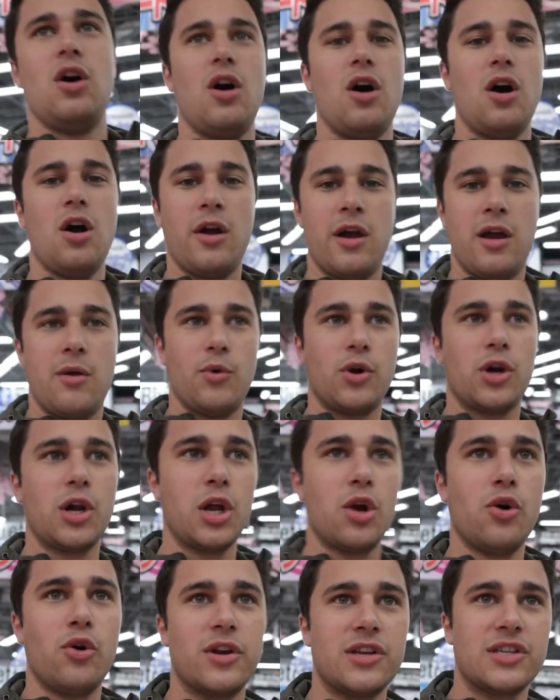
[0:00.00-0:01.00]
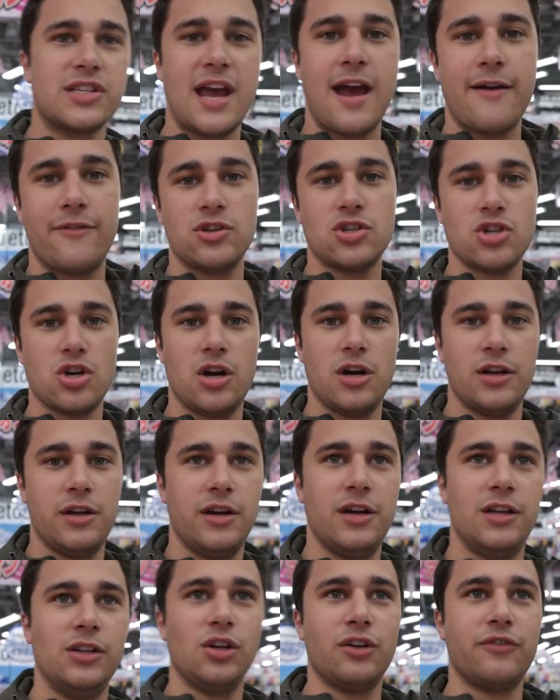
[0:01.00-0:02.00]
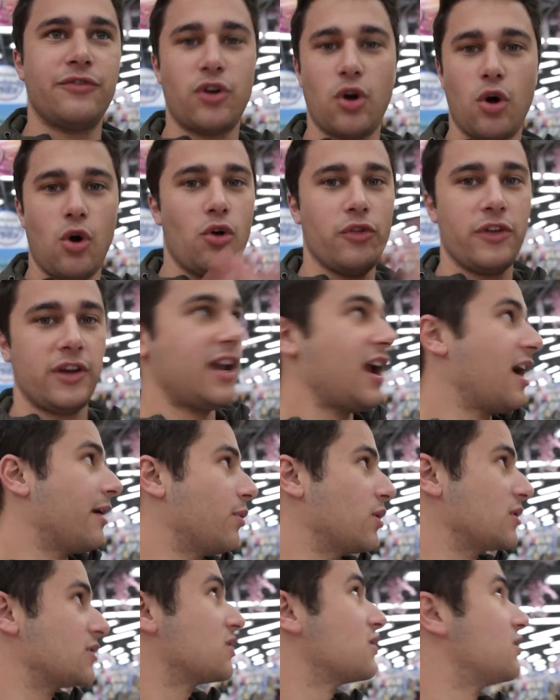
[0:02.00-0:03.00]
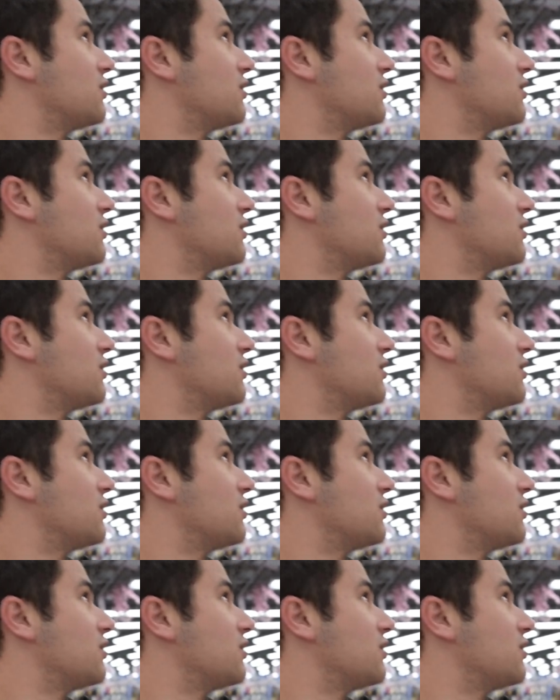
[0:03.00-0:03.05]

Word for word: All right, we're gonna go on a scavenger hunt and look for all the cameras.